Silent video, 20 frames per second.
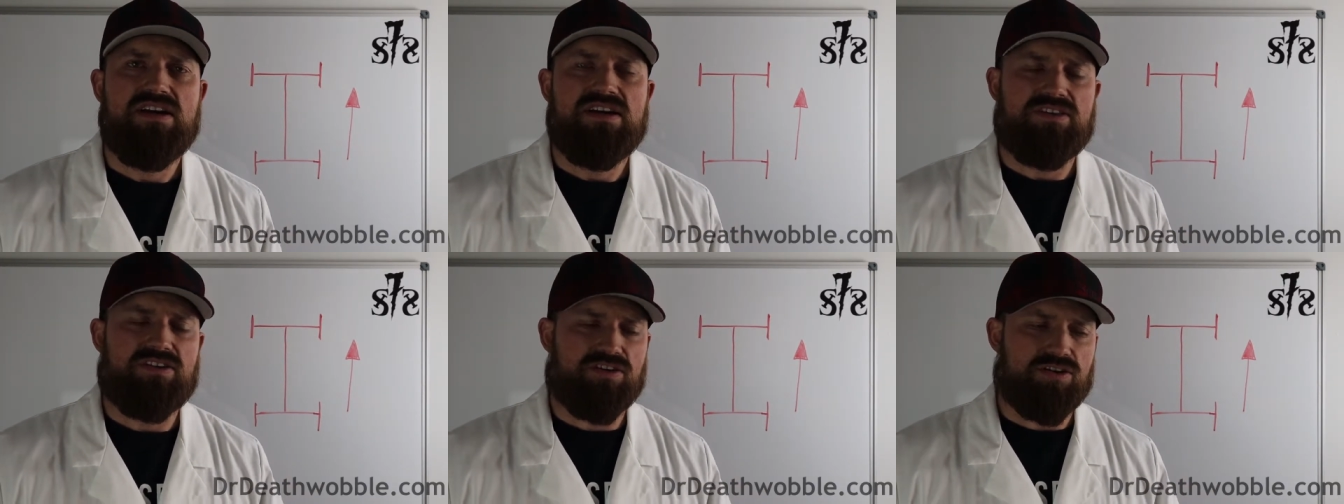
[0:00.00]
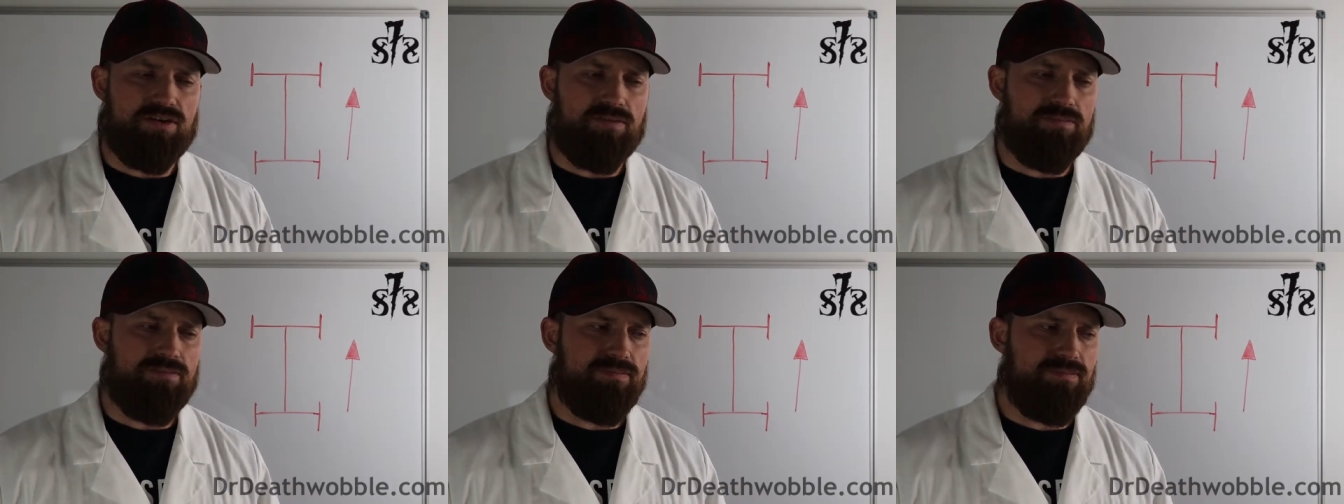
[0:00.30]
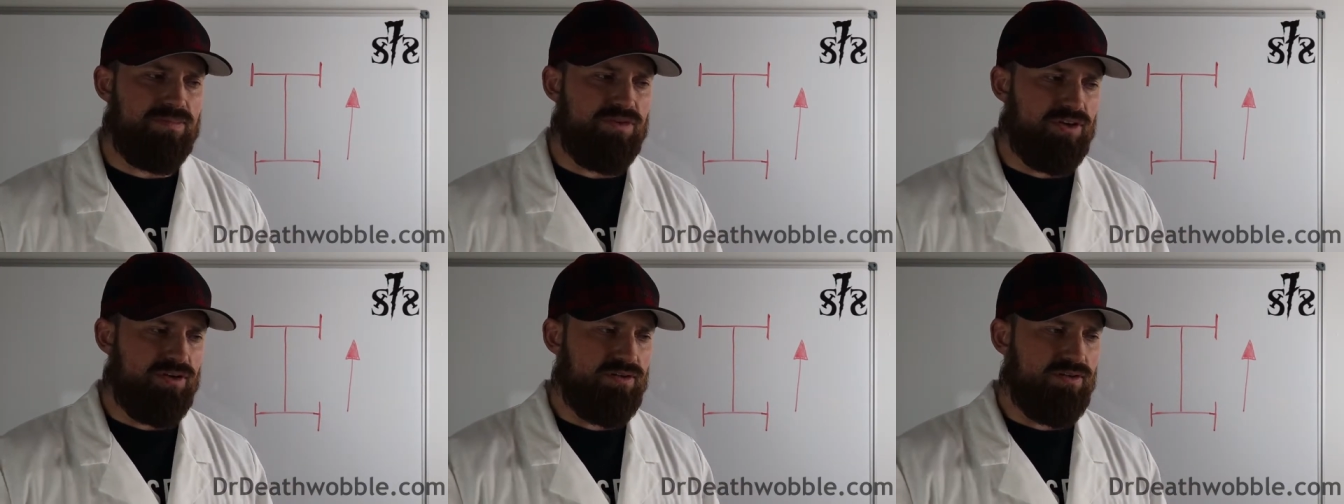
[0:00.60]
they're, a,
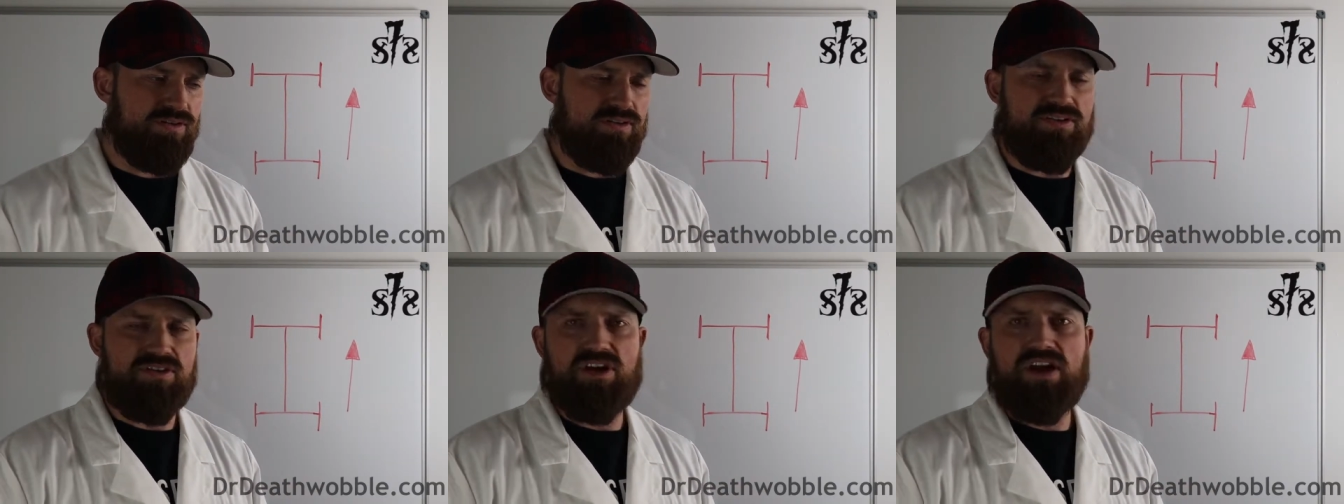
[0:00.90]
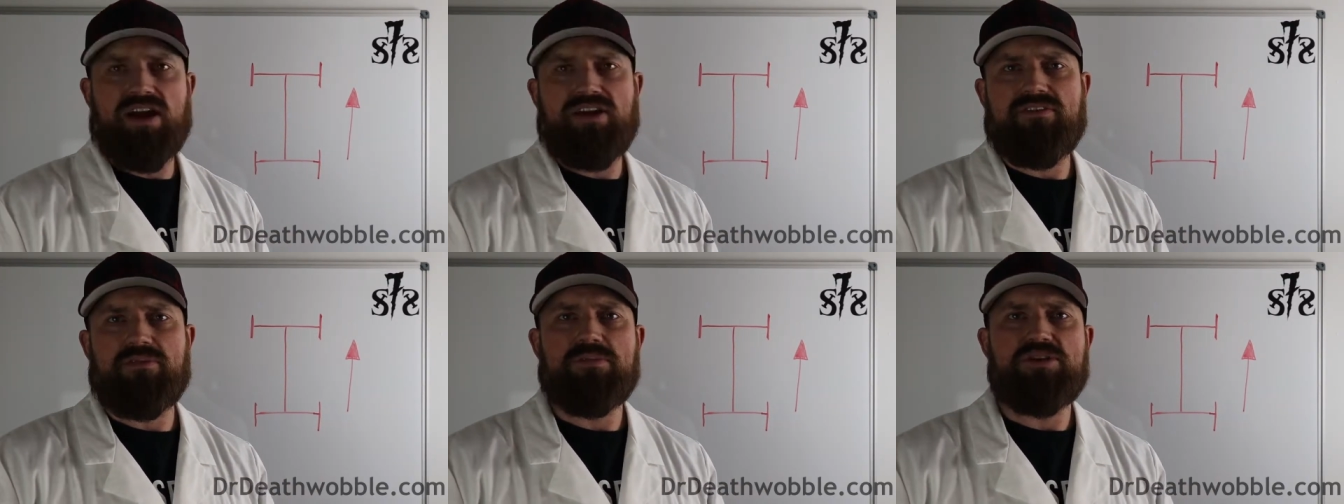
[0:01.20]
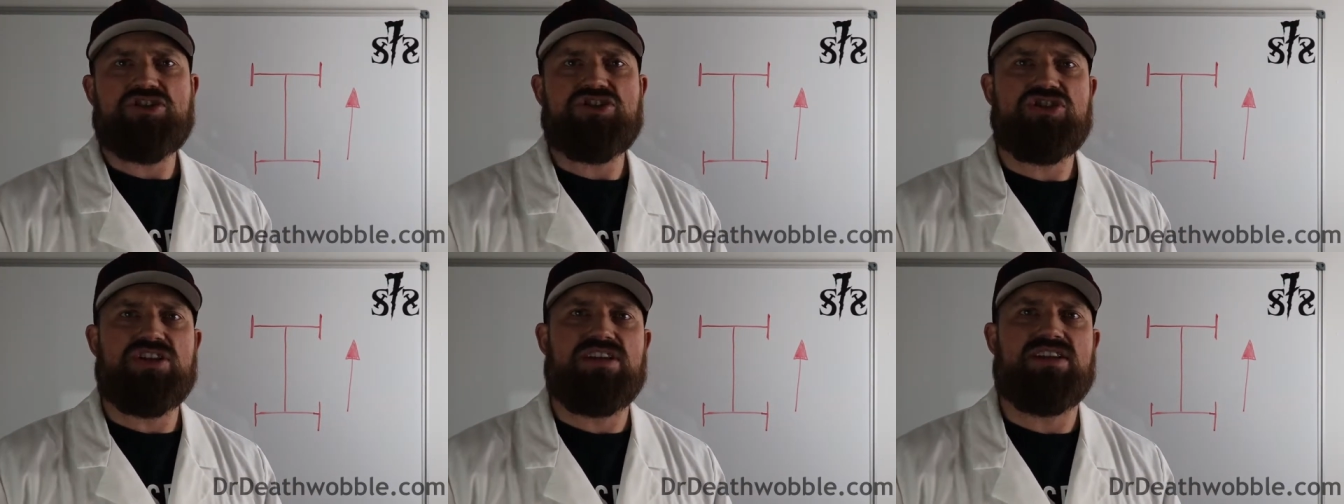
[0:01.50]
they're gonna have a
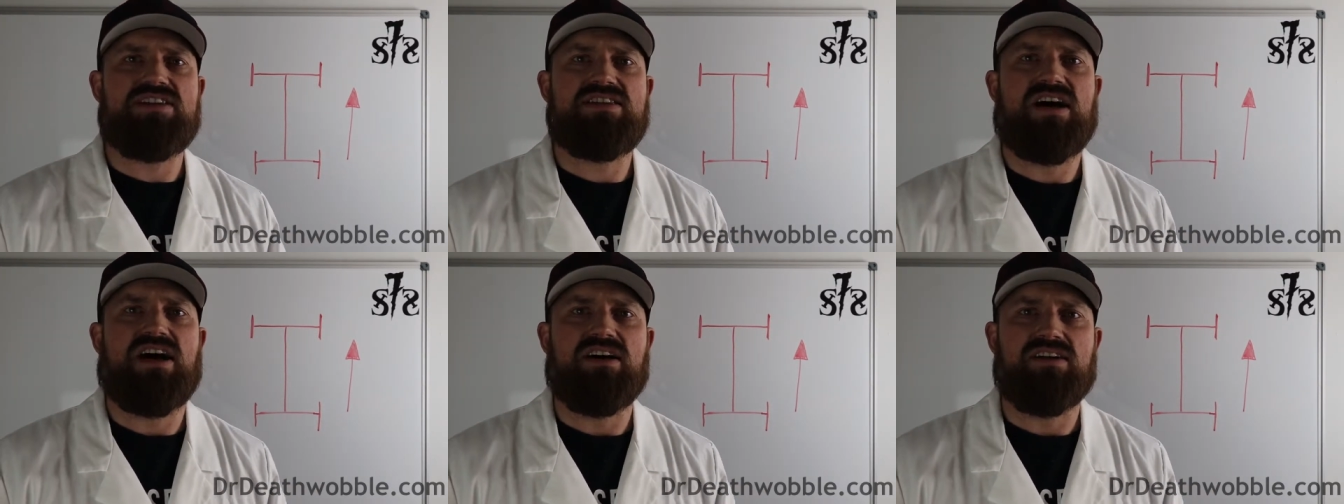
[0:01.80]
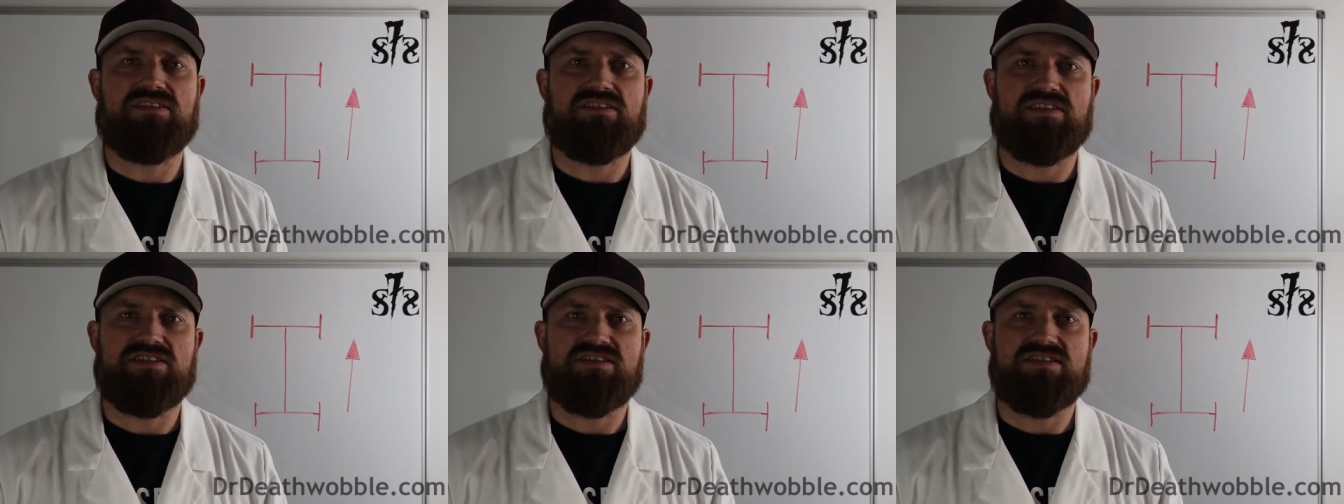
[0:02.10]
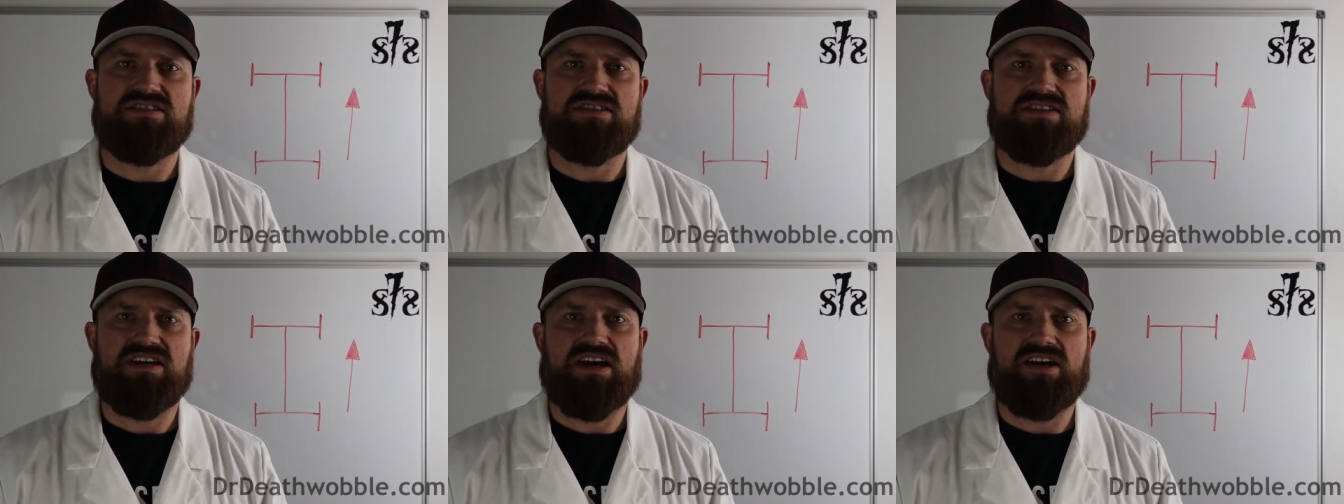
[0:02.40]
machine tolerance
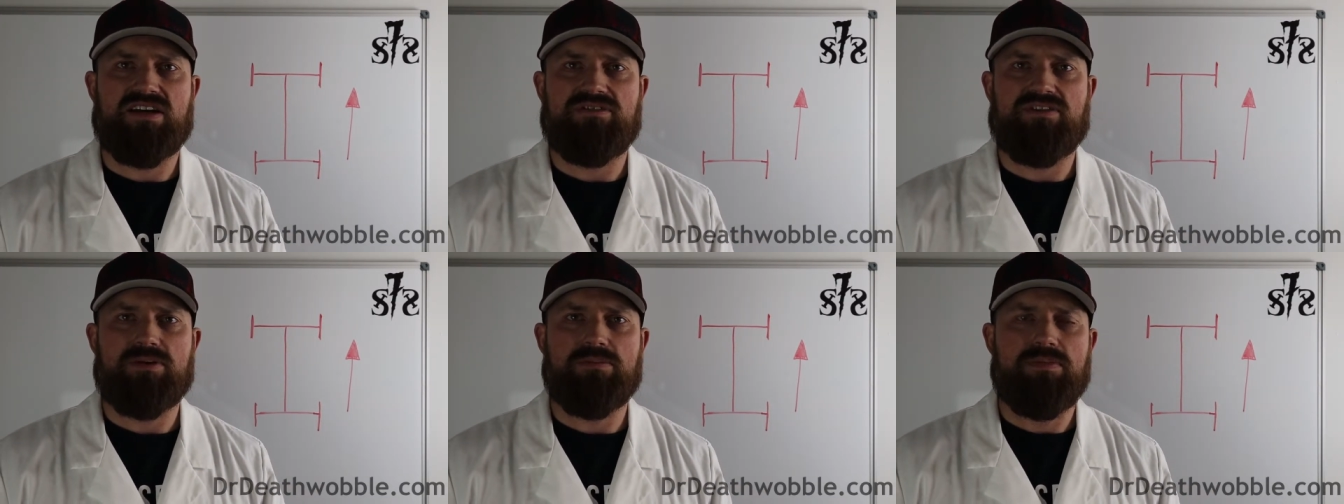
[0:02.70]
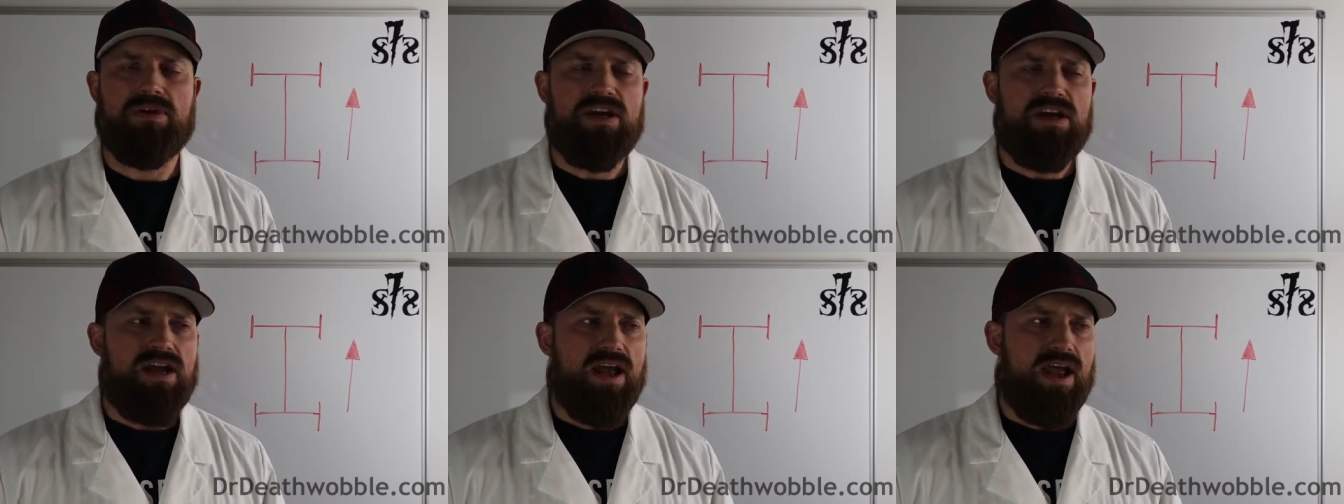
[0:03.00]
inside of them.